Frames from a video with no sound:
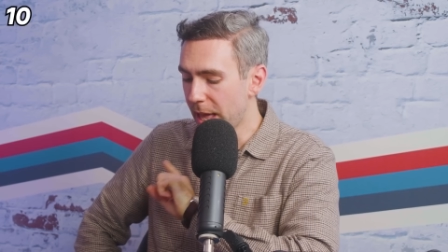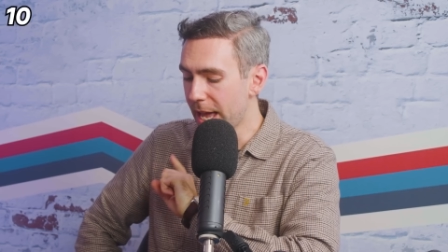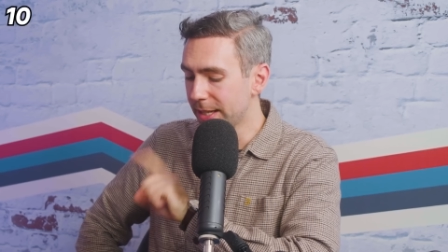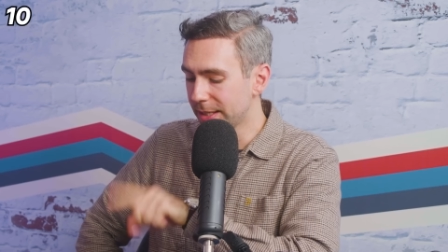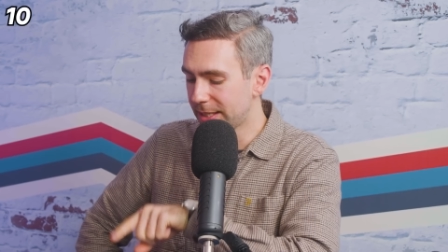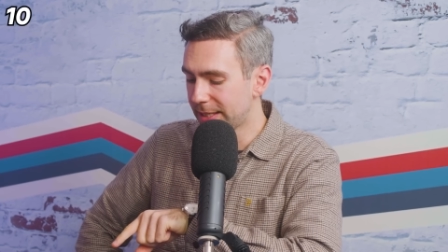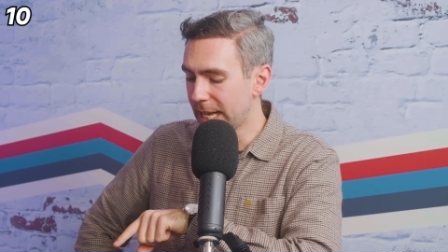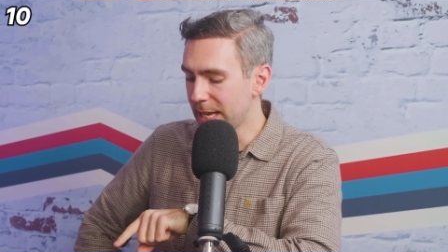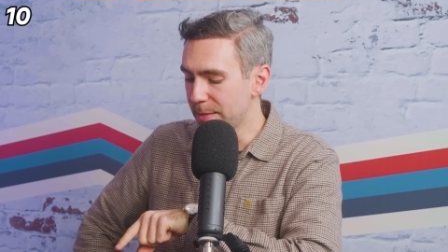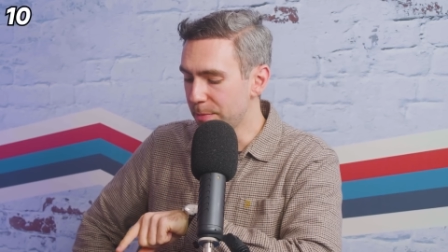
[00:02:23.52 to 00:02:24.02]
That
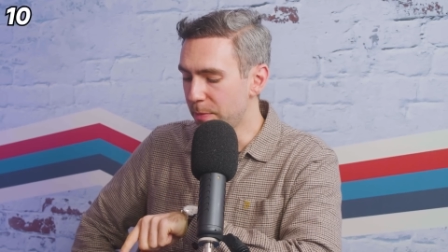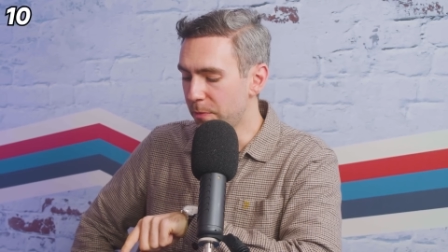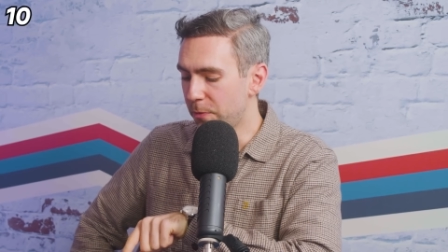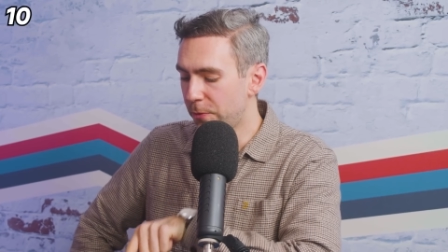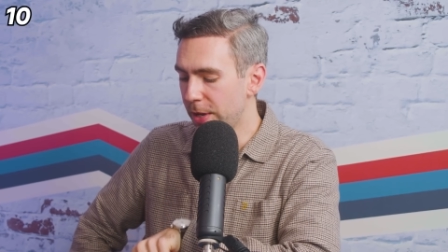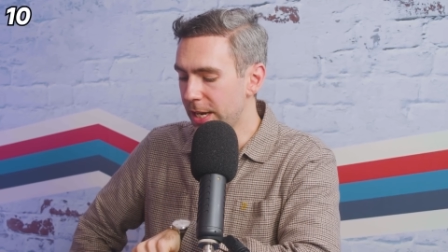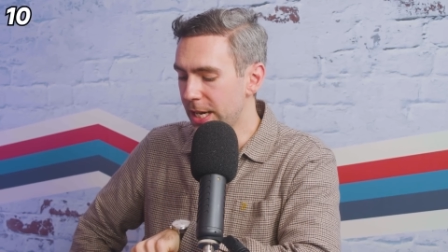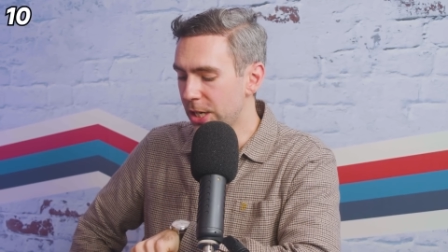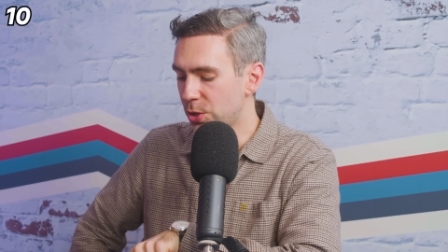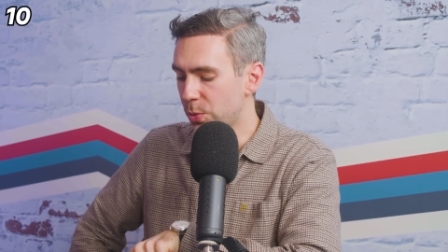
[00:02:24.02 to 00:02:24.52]
statement
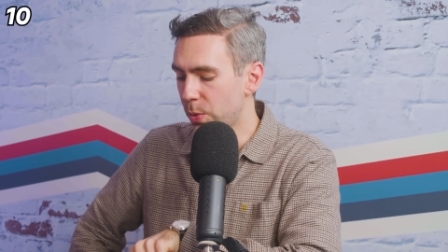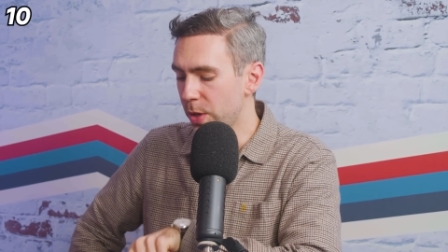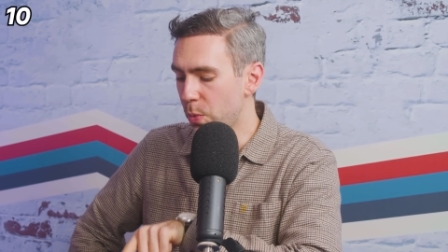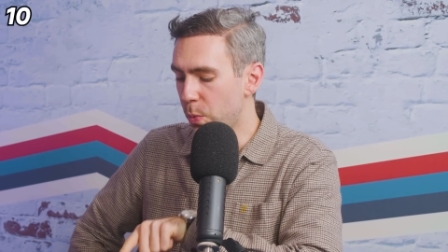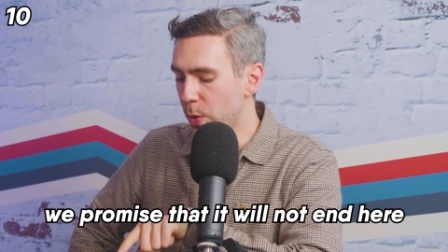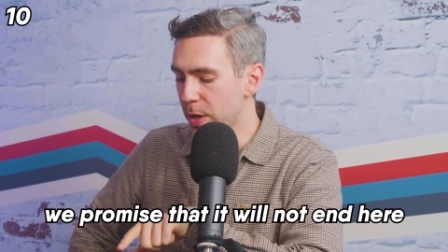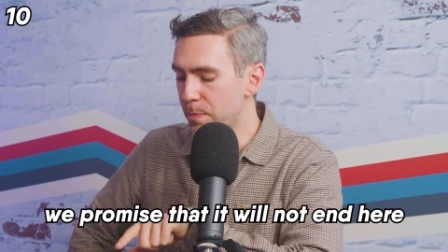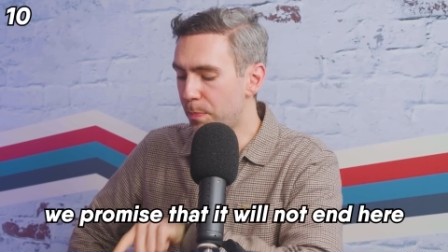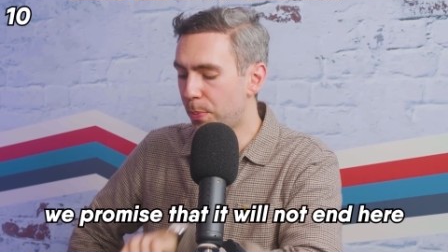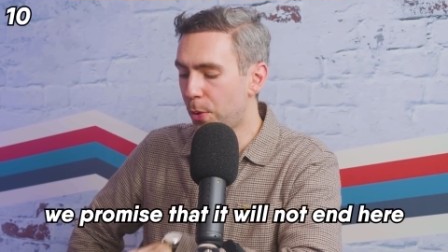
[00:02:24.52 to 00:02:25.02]
finished with,
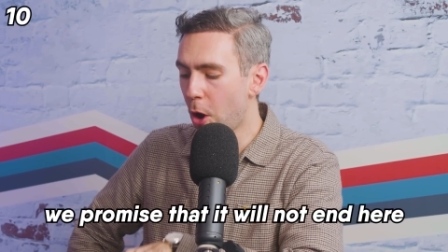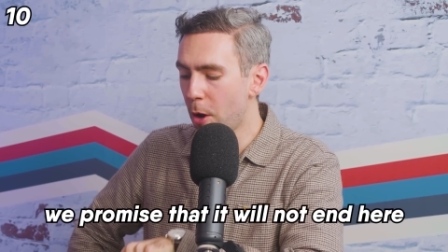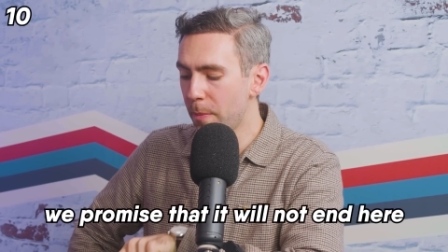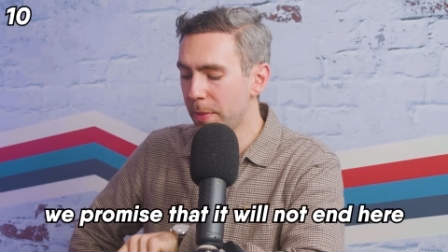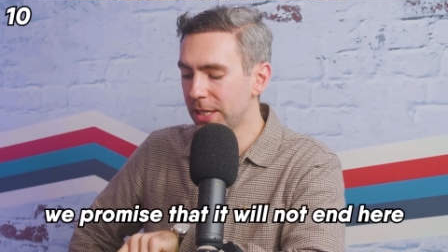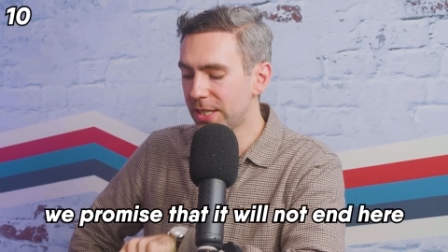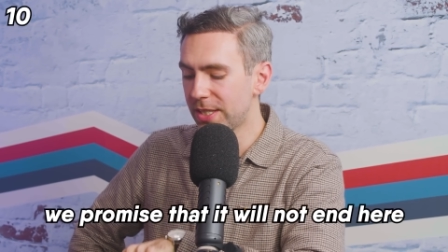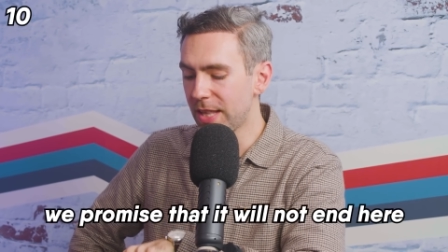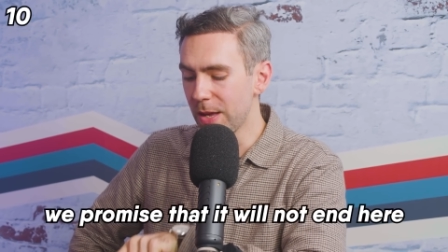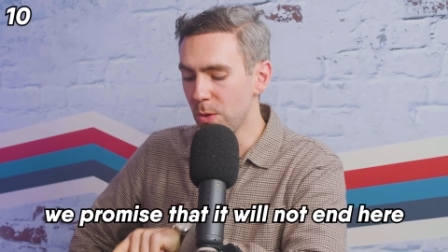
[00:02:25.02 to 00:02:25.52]
"We
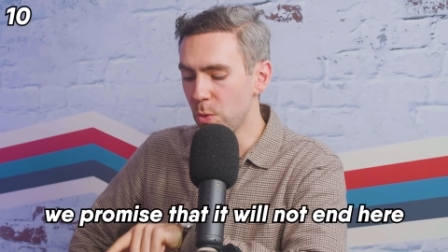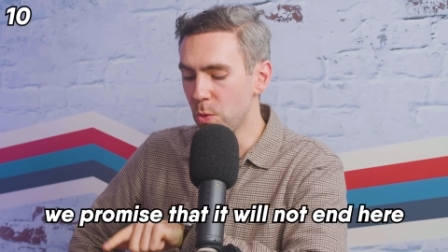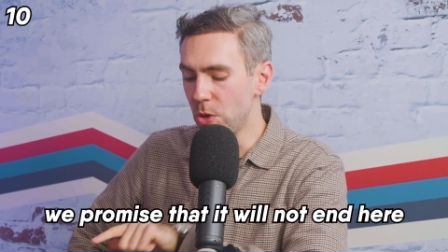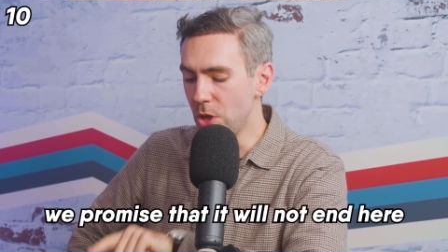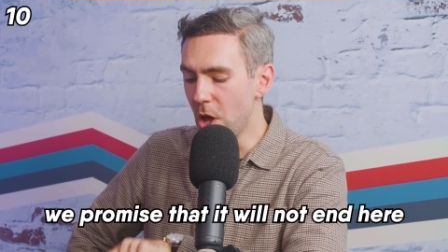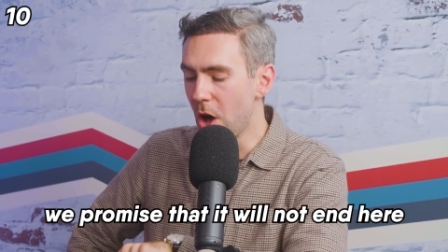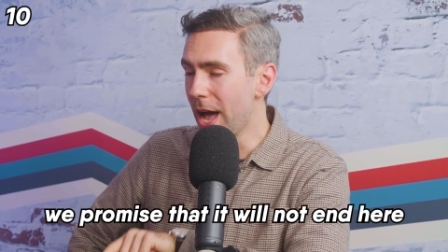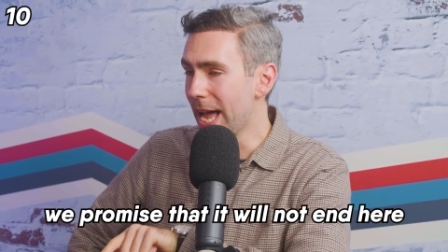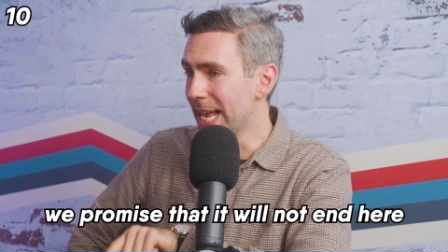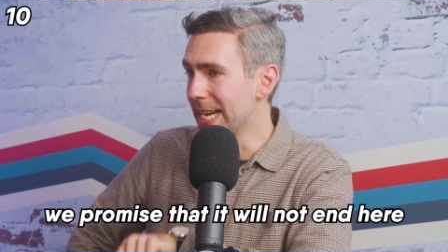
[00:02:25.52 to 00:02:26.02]
promise that it will
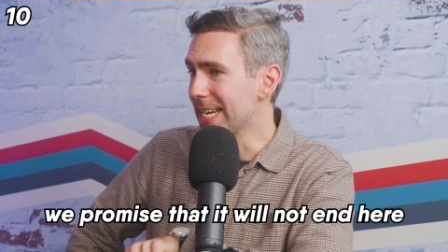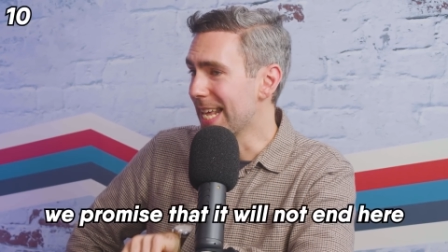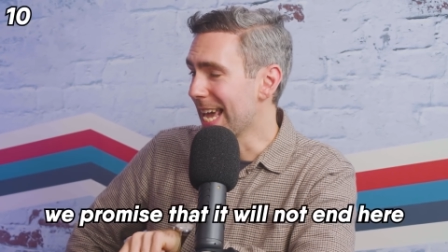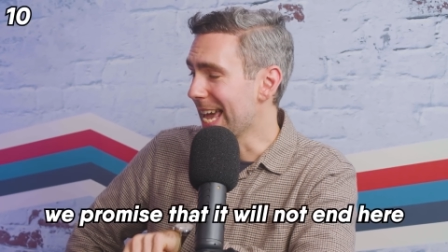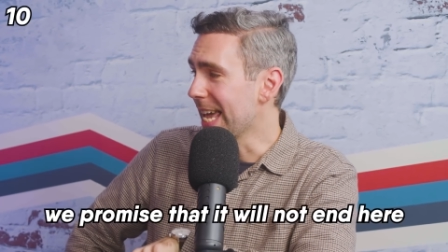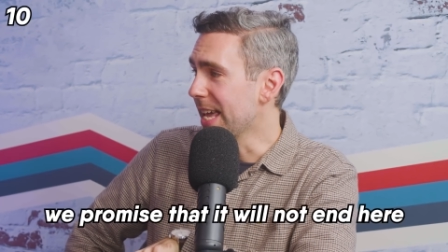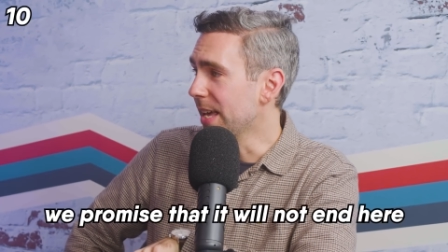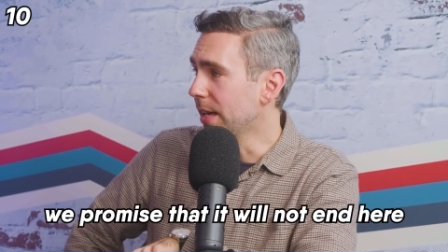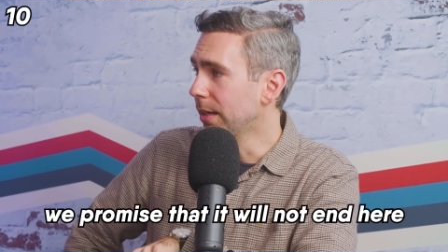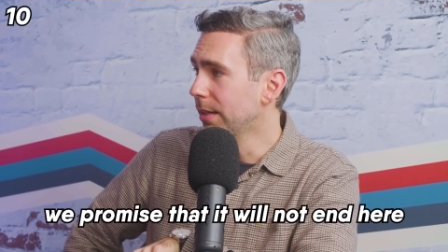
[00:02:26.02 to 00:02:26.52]
not end
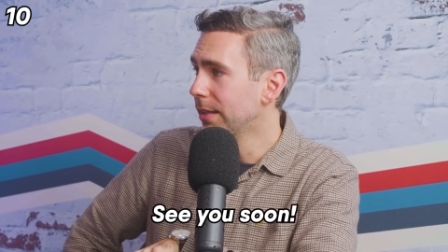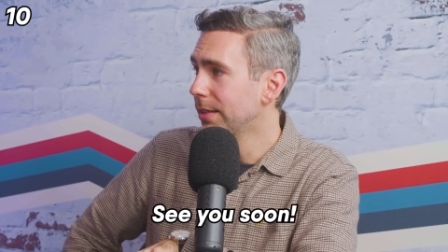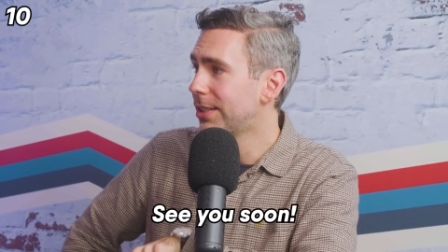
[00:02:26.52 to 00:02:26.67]
here.